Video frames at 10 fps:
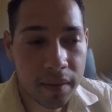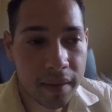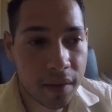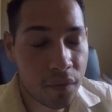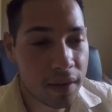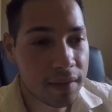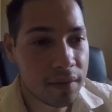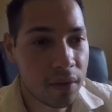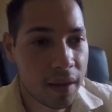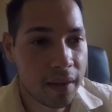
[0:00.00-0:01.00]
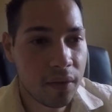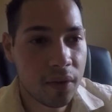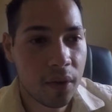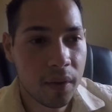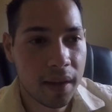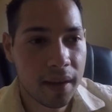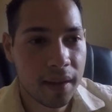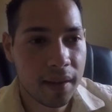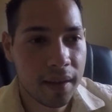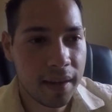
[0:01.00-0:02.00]
difference, so that you know that
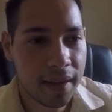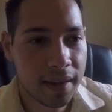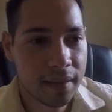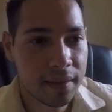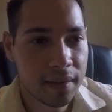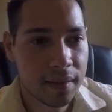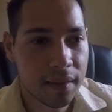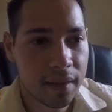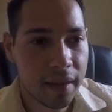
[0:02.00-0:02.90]
it is a